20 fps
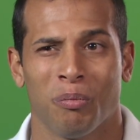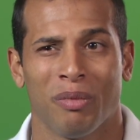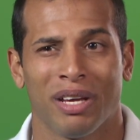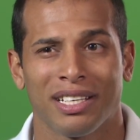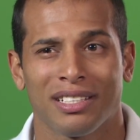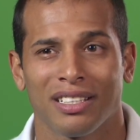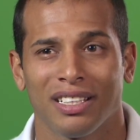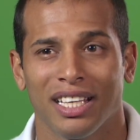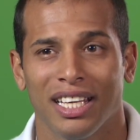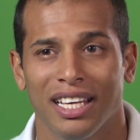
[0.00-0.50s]

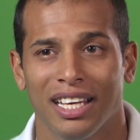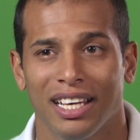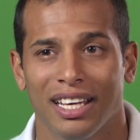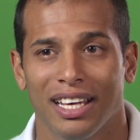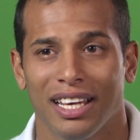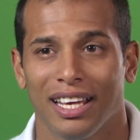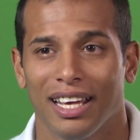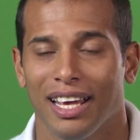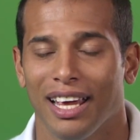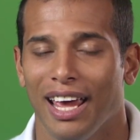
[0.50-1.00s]
mentally.
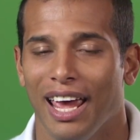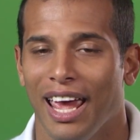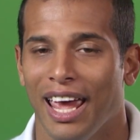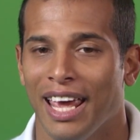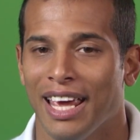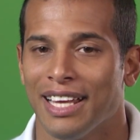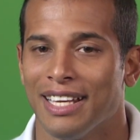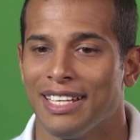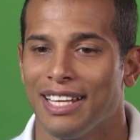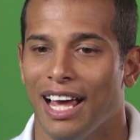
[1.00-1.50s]

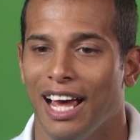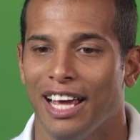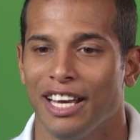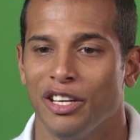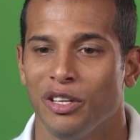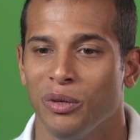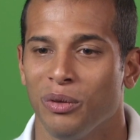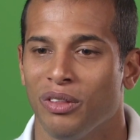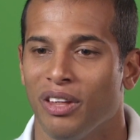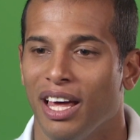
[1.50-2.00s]
And I
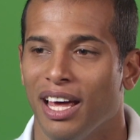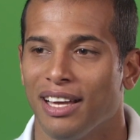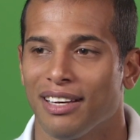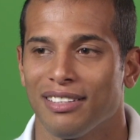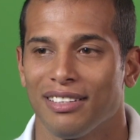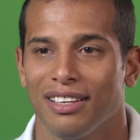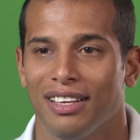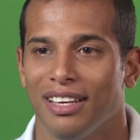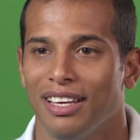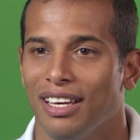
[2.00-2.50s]
knew that